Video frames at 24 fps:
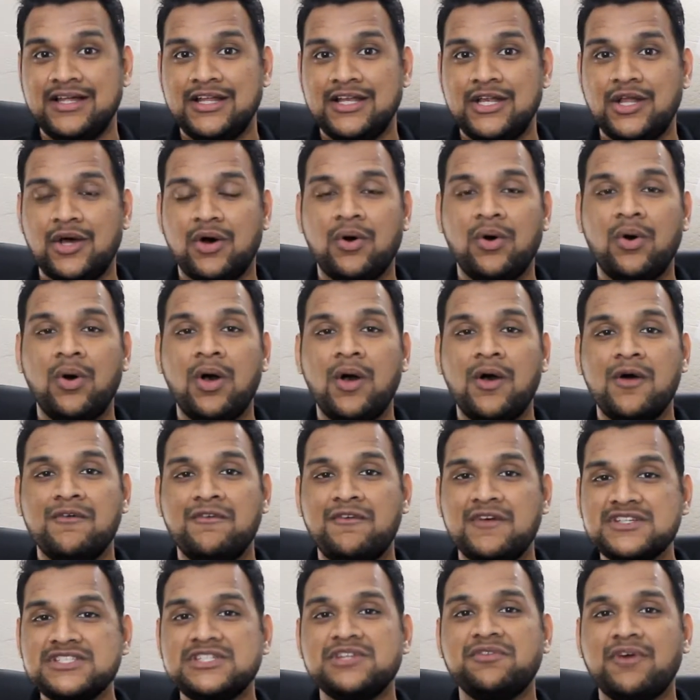Now,
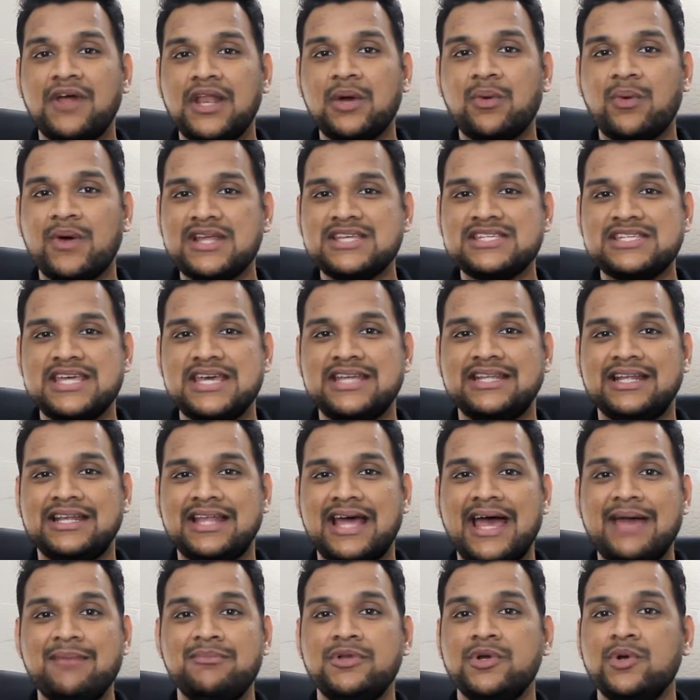first of all, I want to say that
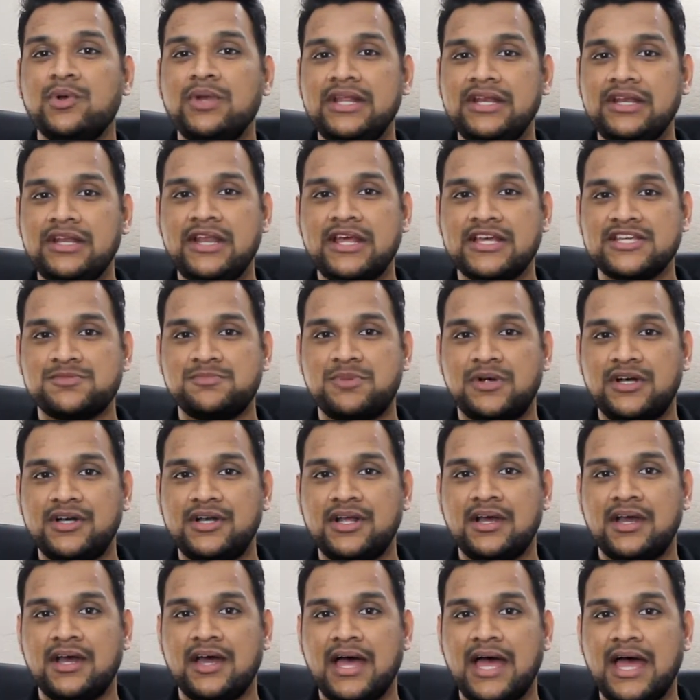I'm no LinkedIn expert.
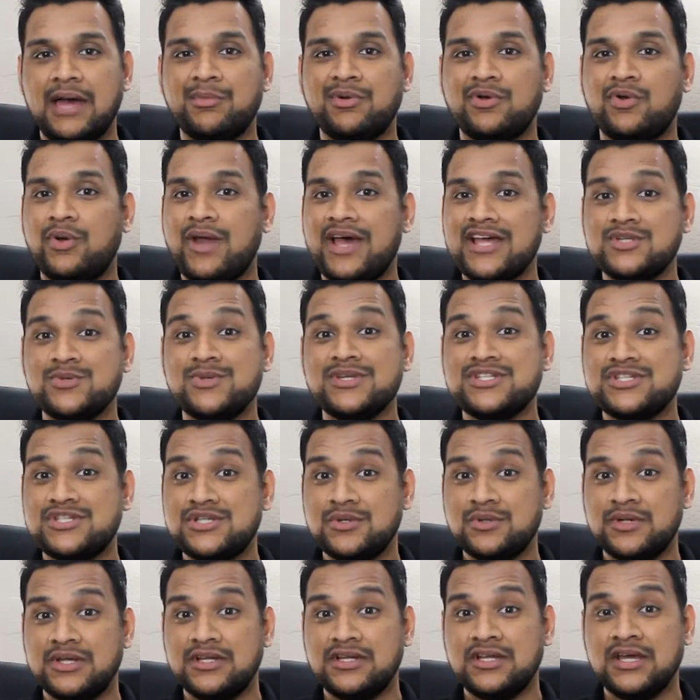I'm a graduate
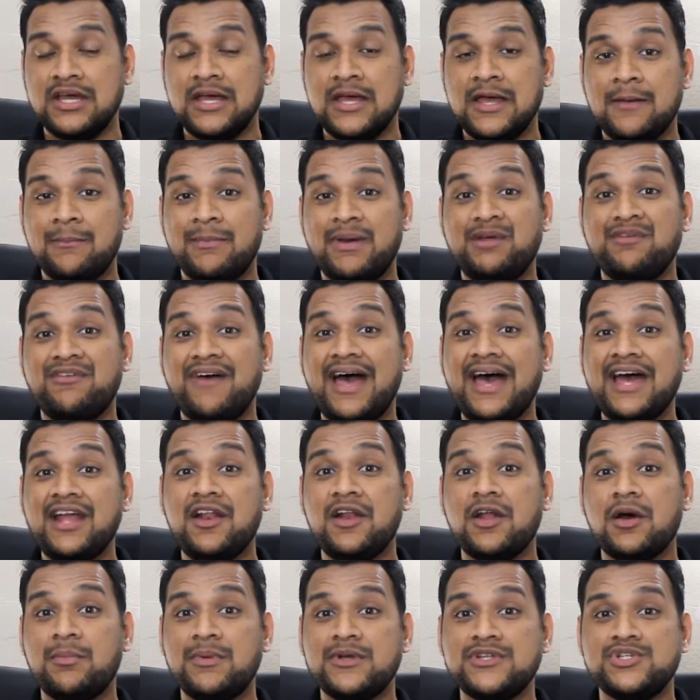student, but I've had
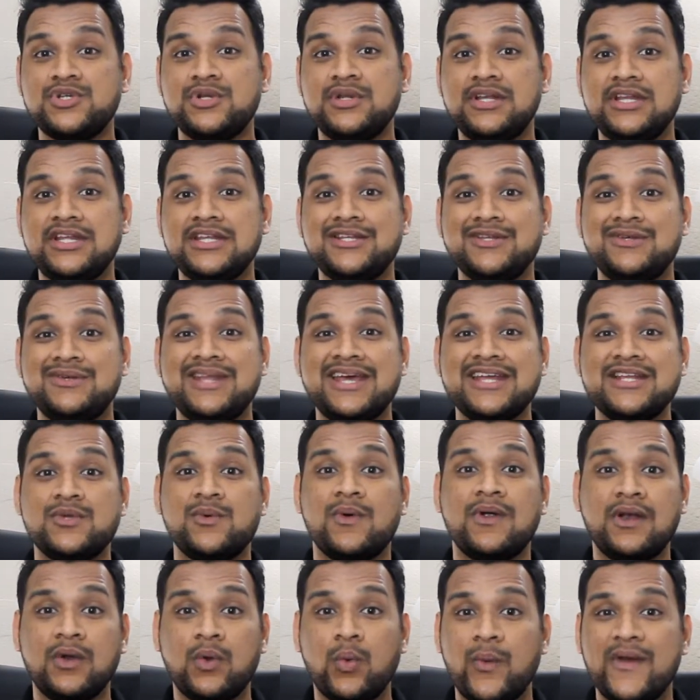an opportunity to
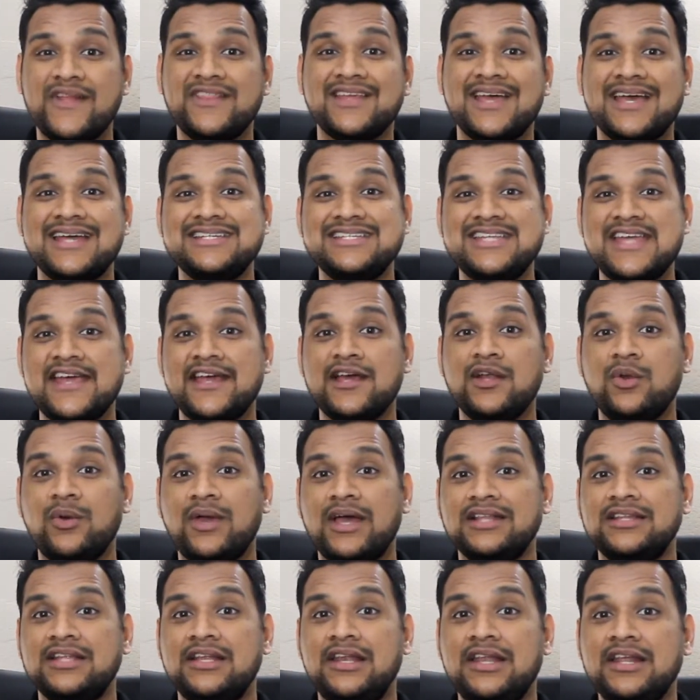network with and take a look
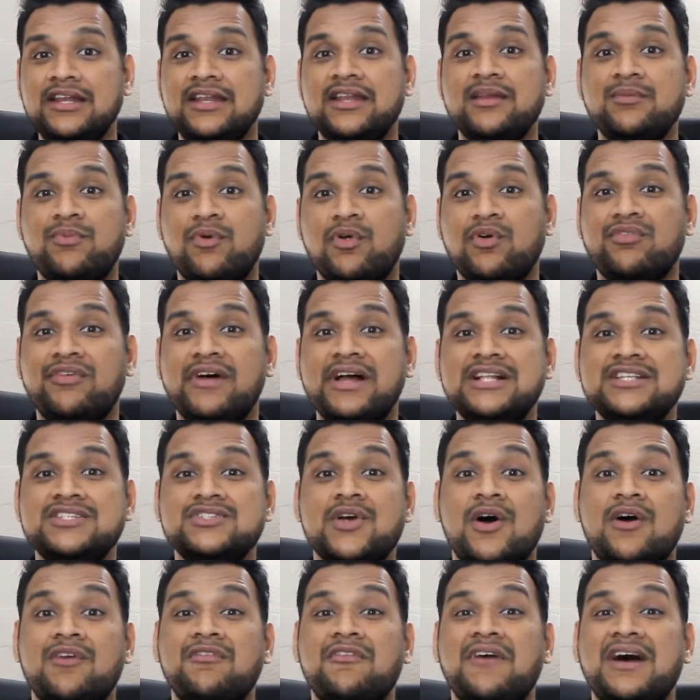at the LinkedIn profiles
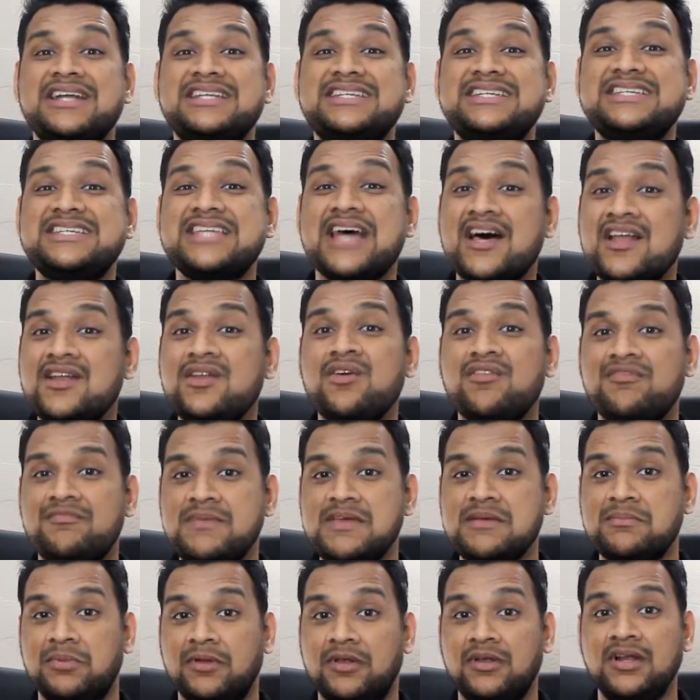of a ton of
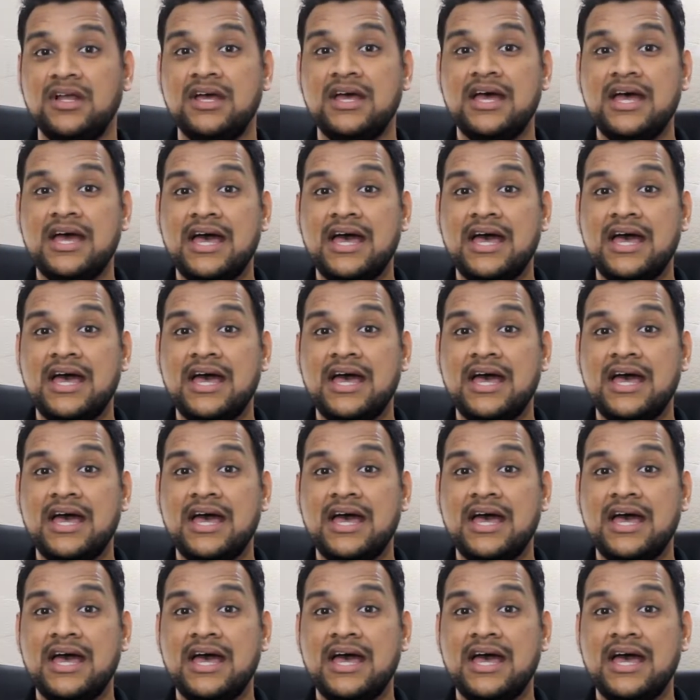people.